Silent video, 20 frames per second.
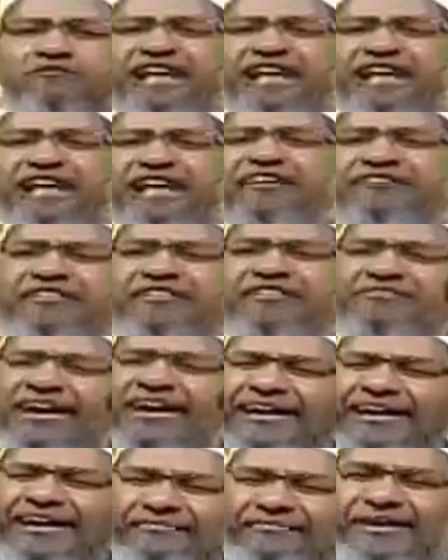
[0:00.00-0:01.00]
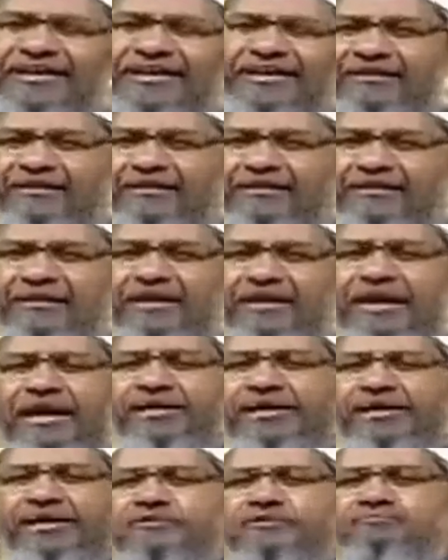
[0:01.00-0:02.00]
of science is very weak.
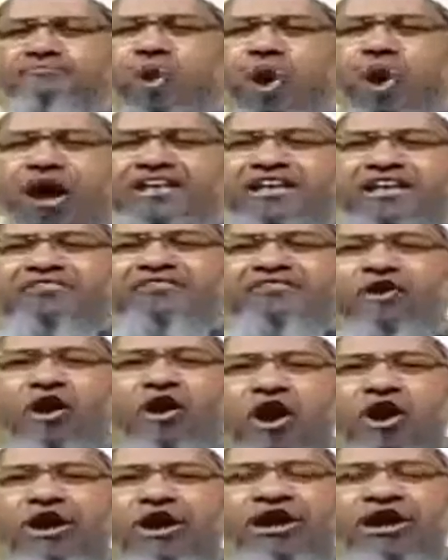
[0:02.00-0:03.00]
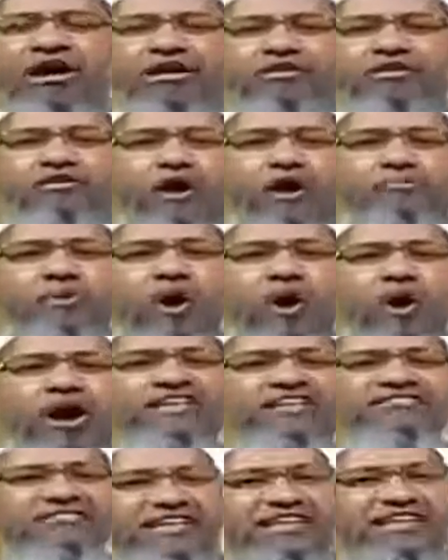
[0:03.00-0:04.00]
It is Boyle's law. It is not
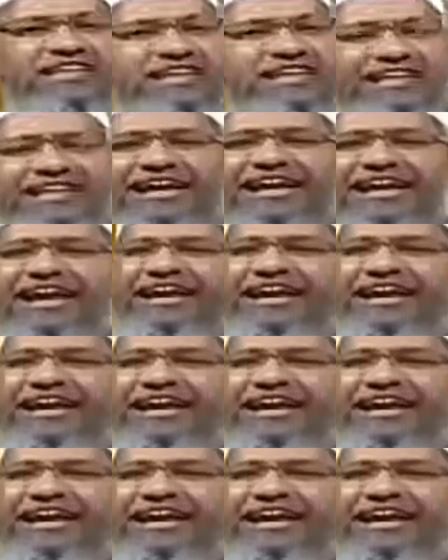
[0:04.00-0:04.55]
Boyle's theory.